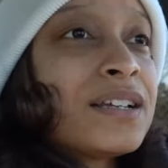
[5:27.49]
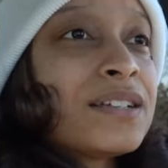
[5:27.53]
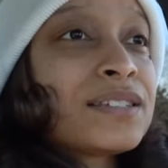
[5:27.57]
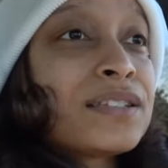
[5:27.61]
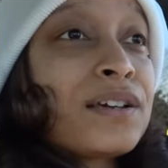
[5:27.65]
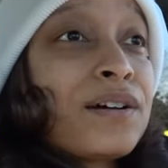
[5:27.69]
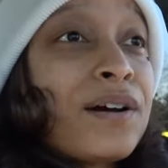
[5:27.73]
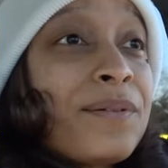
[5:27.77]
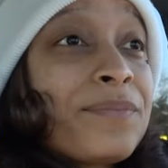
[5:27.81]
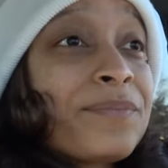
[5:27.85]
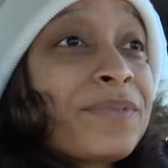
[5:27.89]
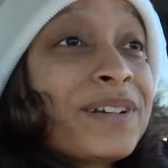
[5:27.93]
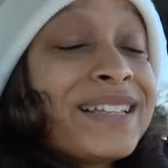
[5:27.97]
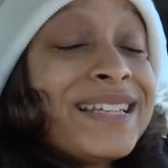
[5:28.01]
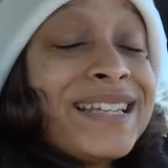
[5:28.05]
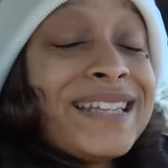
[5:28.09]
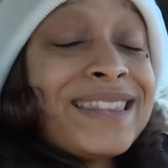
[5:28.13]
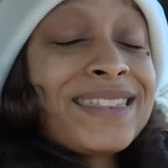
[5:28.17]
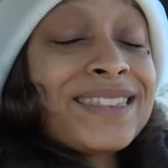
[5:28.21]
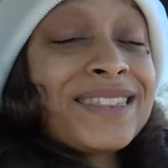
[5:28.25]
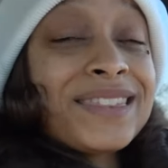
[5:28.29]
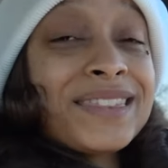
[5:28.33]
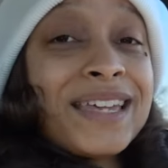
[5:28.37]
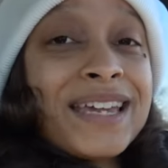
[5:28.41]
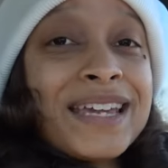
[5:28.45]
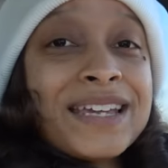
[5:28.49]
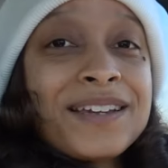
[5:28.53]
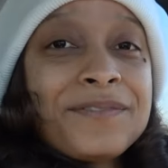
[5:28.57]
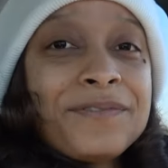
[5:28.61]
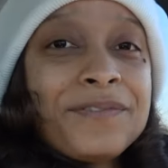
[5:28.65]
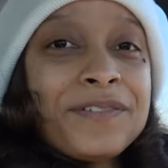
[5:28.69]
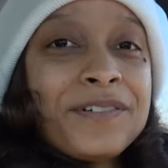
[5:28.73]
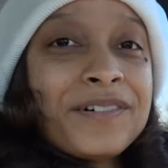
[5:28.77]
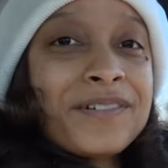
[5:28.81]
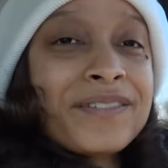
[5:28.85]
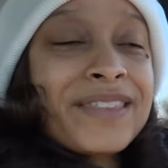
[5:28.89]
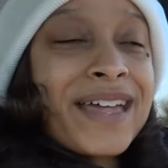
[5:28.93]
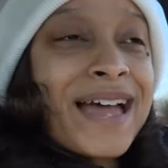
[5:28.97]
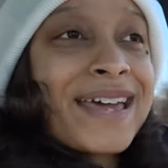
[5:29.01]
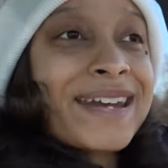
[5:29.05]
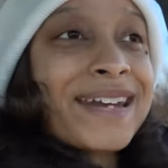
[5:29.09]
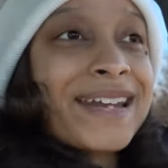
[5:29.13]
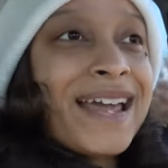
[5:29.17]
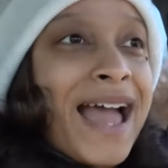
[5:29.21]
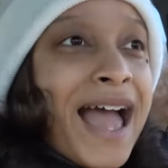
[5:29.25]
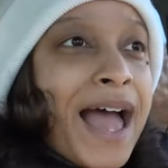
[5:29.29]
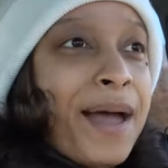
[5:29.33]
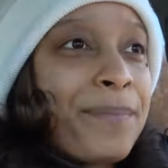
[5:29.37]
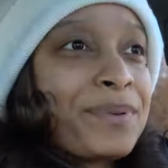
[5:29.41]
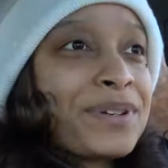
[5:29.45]
So I'm really thankful that
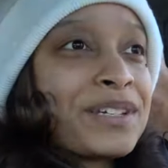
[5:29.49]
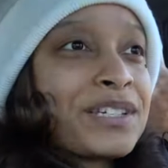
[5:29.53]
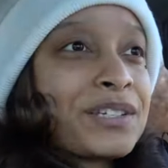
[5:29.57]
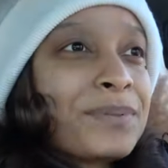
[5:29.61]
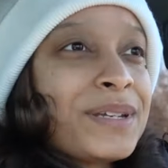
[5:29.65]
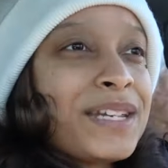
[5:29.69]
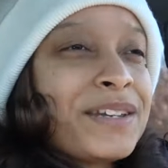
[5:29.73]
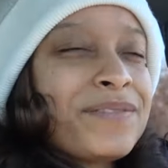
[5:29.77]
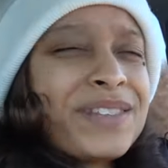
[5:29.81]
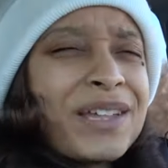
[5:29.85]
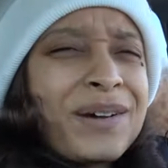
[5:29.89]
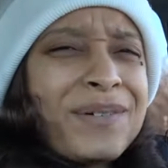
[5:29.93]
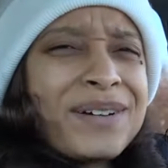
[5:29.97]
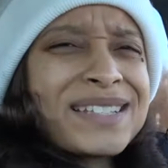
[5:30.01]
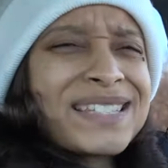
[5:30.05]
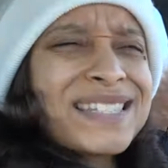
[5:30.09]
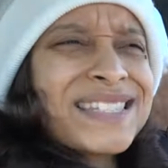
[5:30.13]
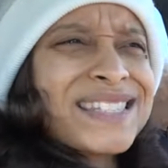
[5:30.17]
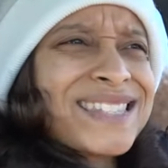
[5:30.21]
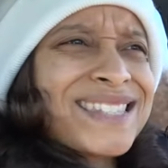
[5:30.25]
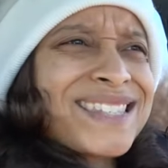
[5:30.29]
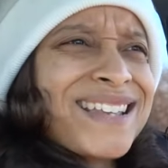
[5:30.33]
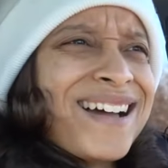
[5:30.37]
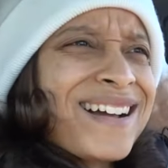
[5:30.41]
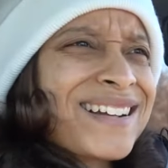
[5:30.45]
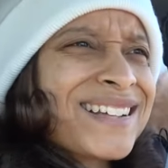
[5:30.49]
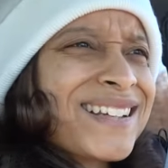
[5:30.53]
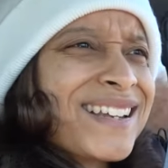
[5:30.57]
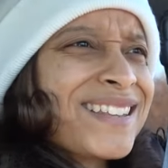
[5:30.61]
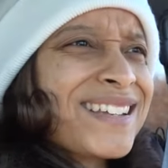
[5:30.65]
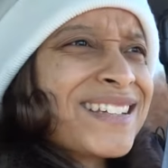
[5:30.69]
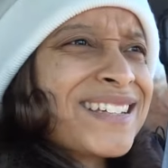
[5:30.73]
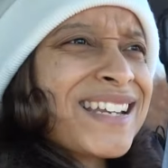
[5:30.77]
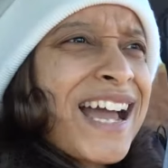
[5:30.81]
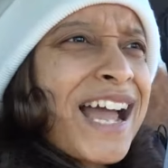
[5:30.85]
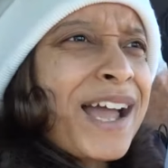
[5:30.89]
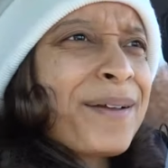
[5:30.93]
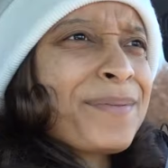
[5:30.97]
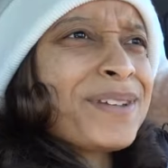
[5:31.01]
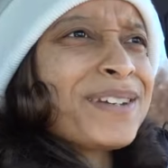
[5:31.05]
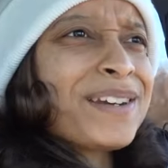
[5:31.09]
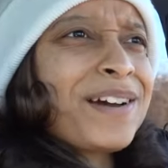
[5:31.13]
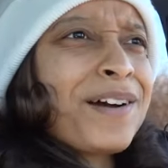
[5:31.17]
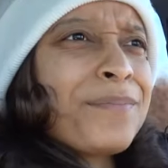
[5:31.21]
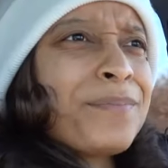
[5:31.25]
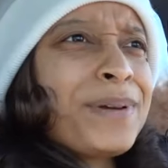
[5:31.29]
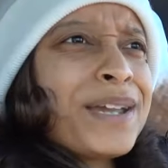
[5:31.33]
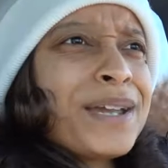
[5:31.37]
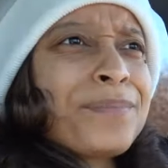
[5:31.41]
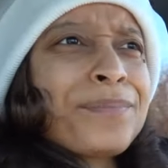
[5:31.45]
it happened to me, even though it sucked at the time. You
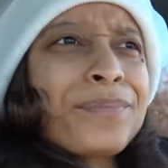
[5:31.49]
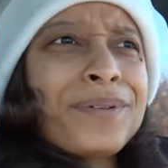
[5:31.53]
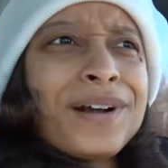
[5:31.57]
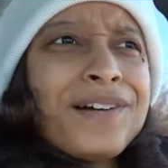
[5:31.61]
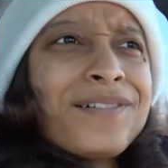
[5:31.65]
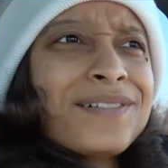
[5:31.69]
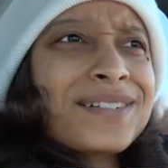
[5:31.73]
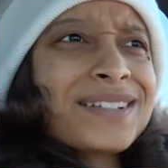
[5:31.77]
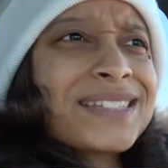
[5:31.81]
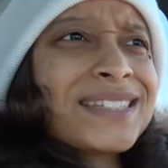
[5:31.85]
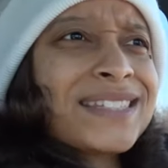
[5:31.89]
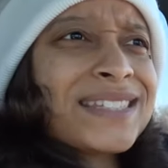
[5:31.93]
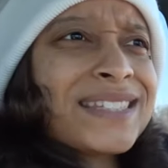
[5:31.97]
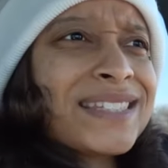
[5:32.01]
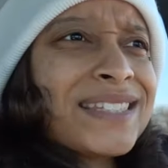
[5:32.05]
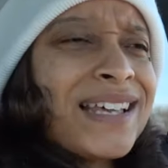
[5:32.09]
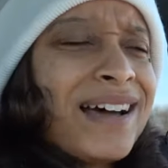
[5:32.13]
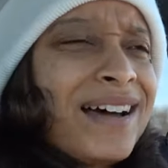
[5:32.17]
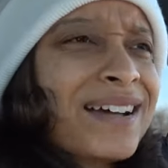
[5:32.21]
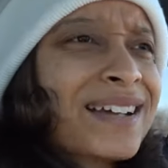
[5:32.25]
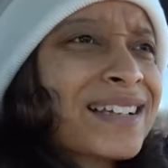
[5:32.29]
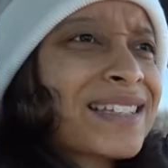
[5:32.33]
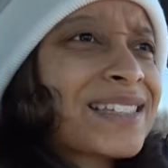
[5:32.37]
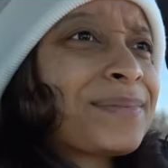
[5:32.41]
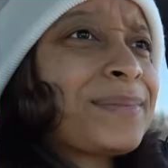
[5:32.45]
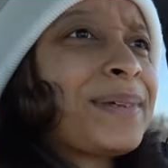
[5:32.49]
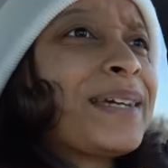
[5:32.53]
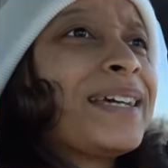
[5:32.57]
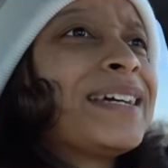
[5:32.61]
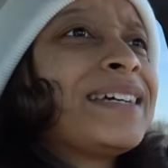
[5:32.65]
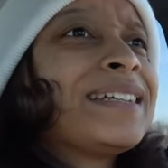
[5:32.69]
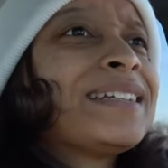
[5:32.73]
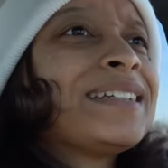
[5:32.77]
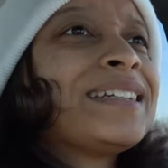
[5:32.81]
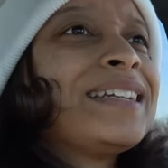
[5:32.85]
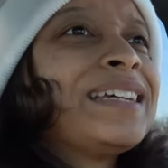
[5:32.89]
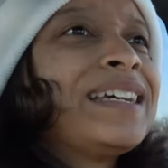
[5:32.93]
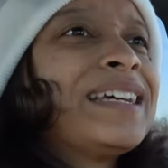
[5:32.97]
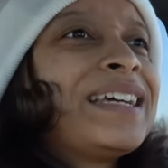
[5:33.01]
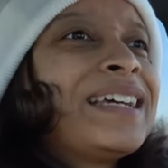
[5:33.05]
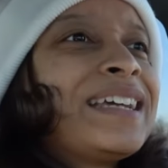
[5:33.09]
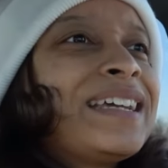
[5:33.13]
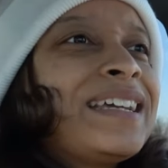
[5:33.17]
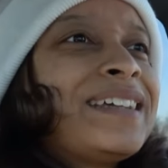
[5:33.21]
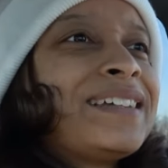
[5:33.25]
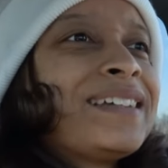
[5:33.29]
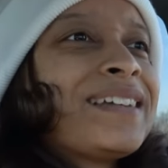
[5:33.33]
know, being broke sucks, man.